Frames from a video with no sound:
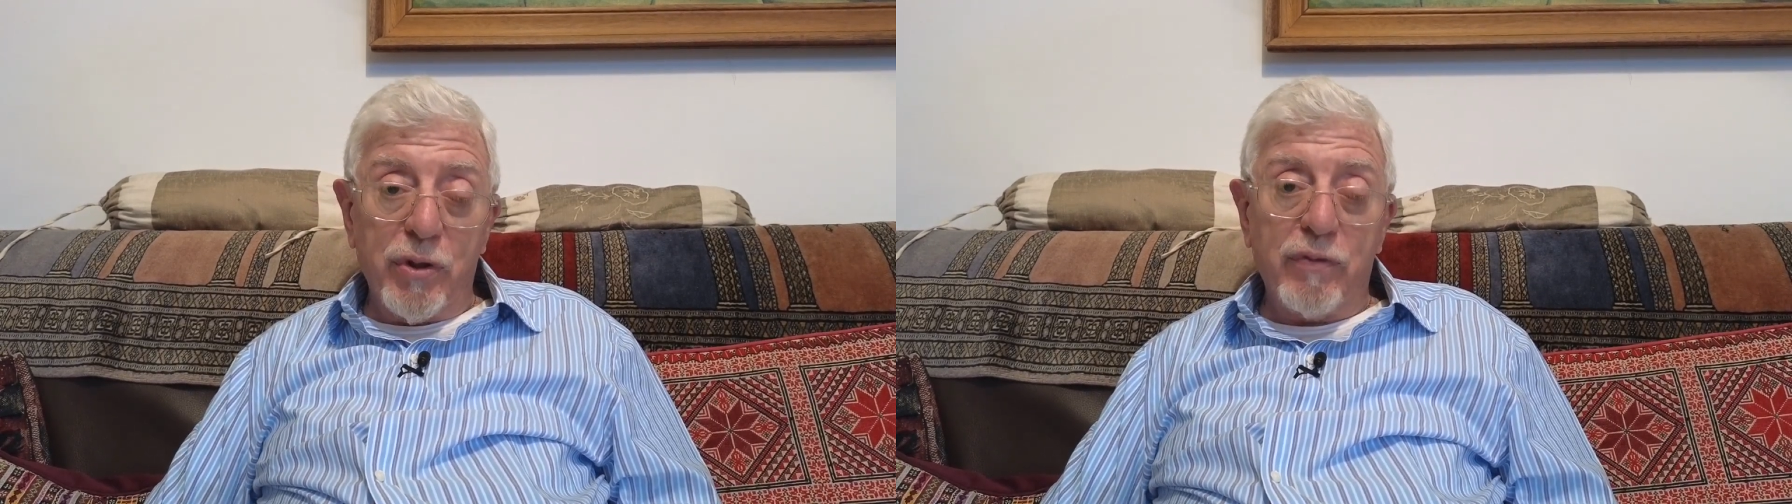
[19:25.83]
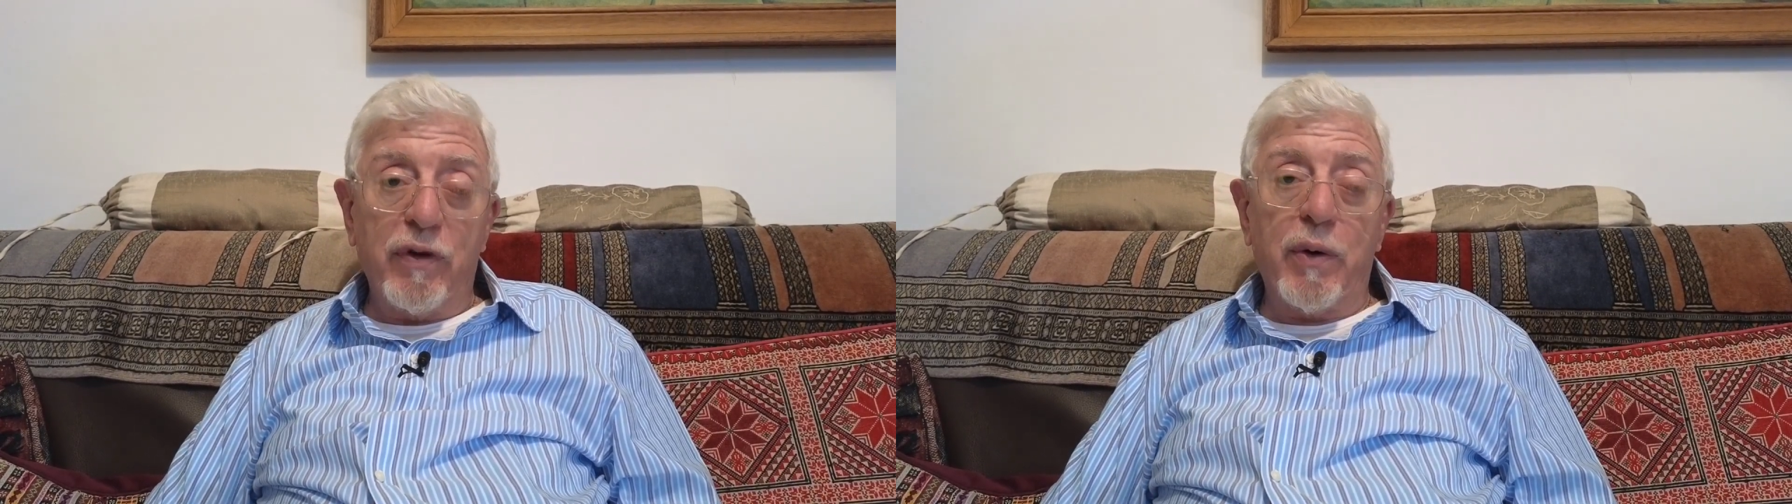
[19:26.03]

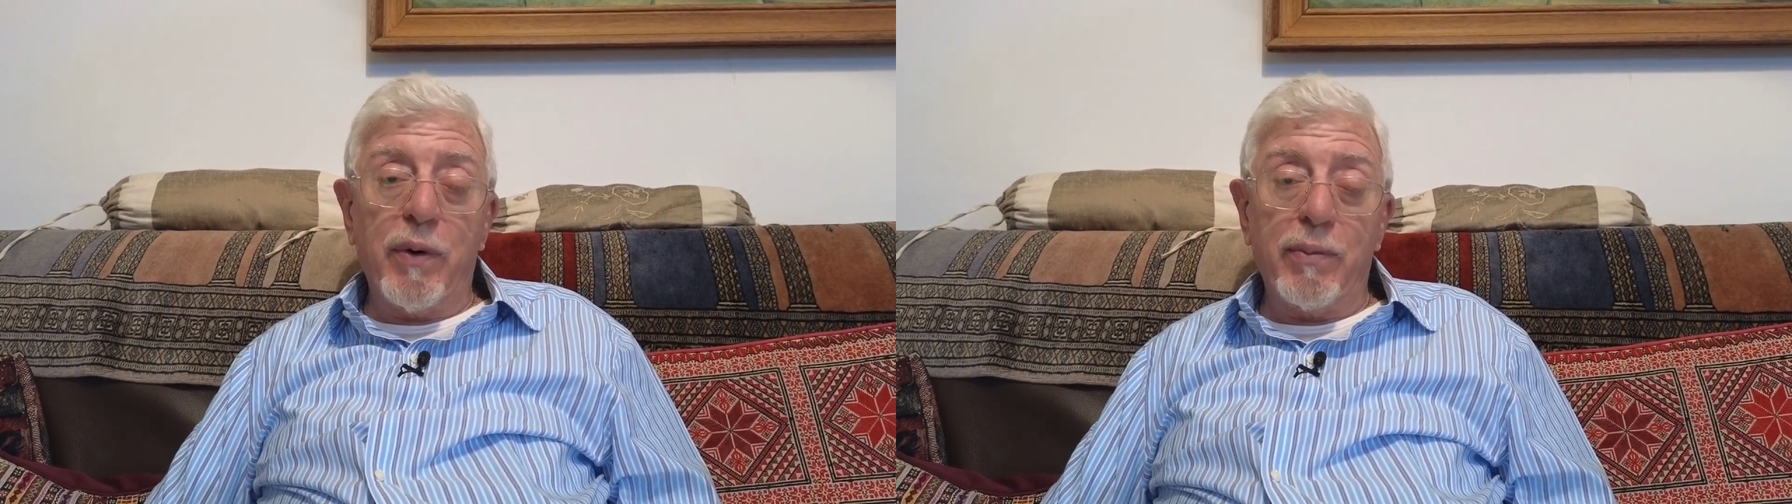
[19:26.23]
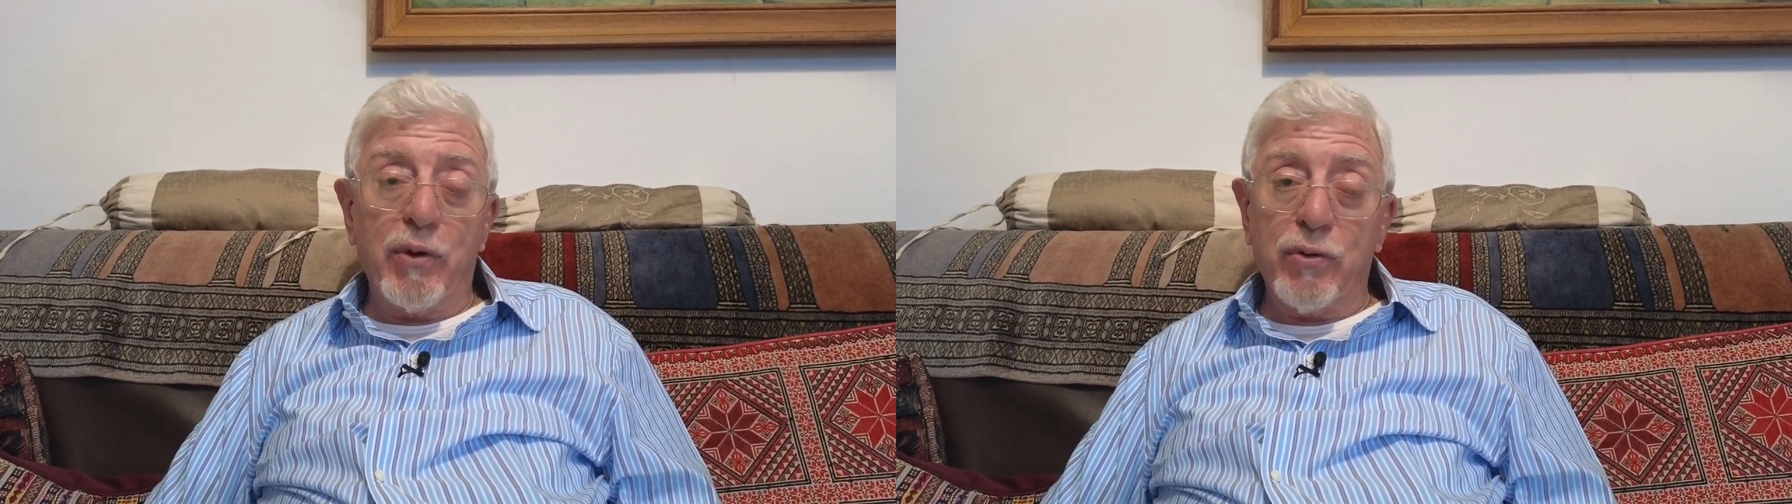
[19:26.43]
Zvi
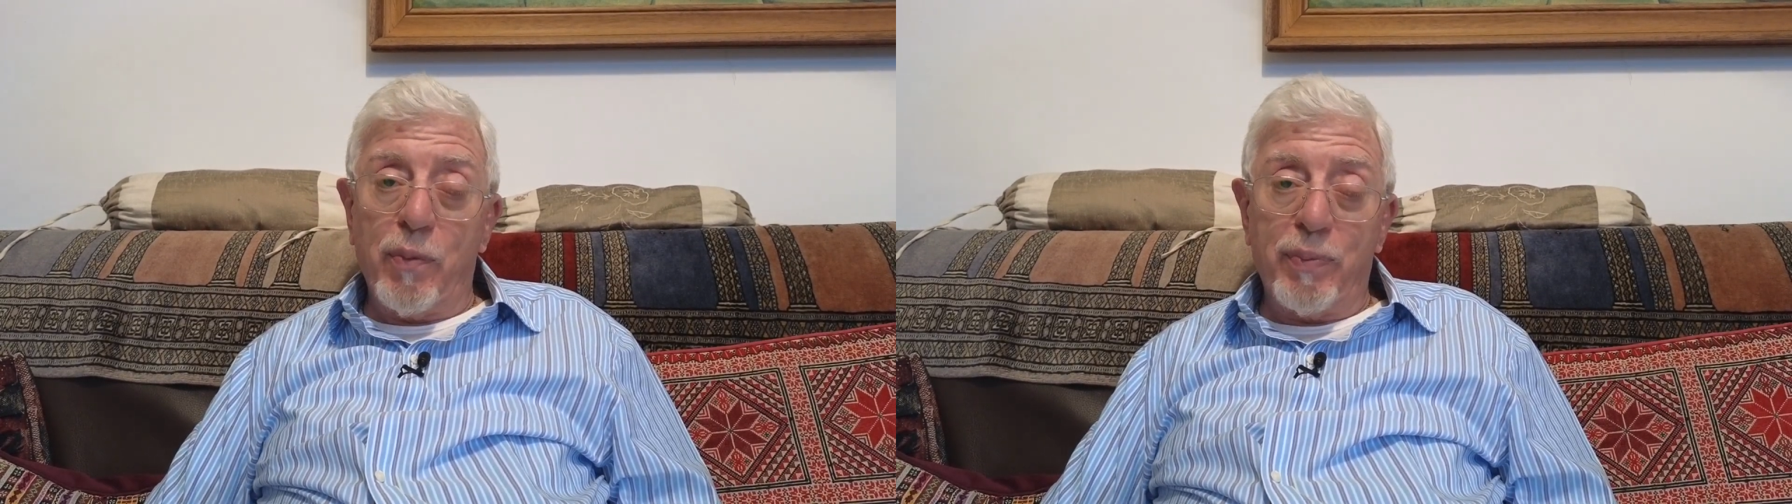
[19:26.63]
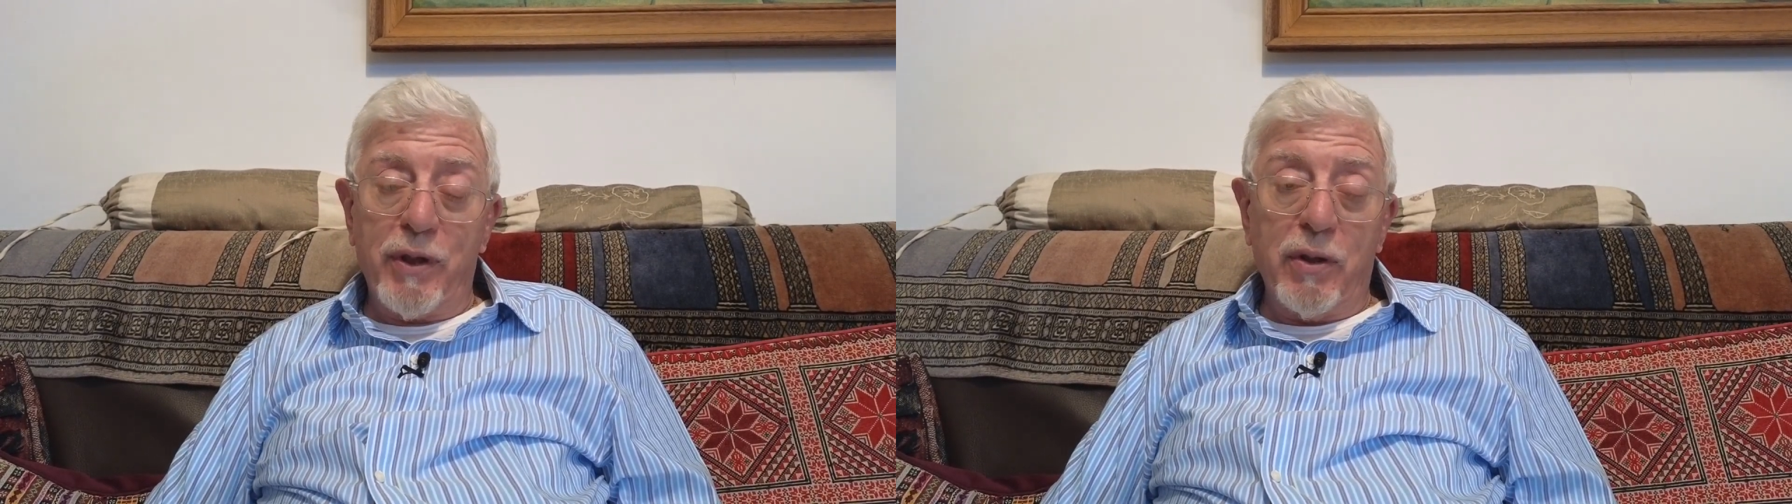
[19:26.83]
Greenberg's
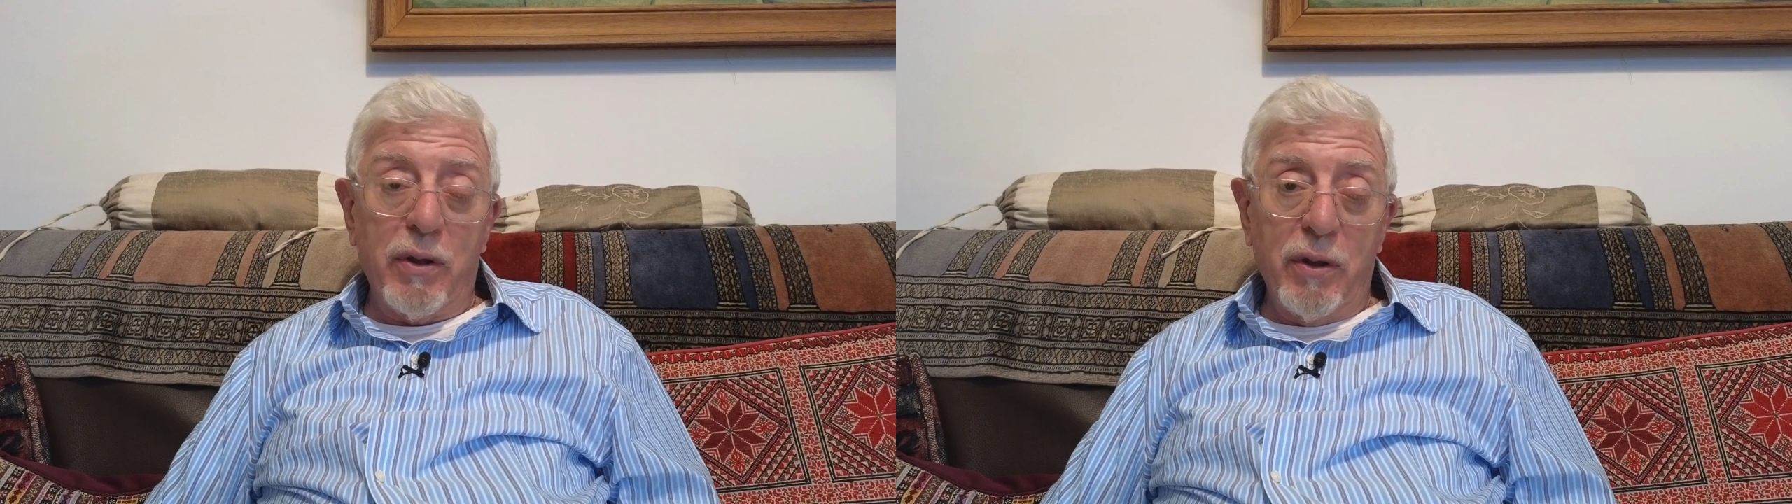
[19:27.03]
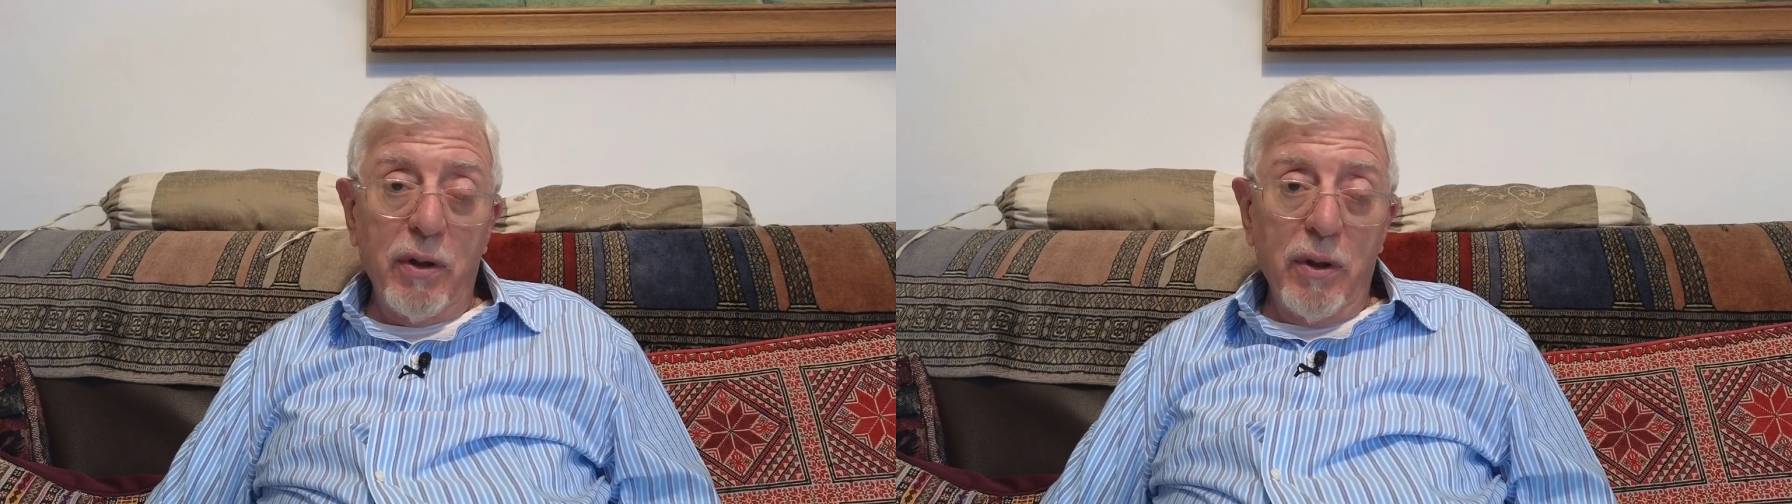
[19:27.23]
opinion,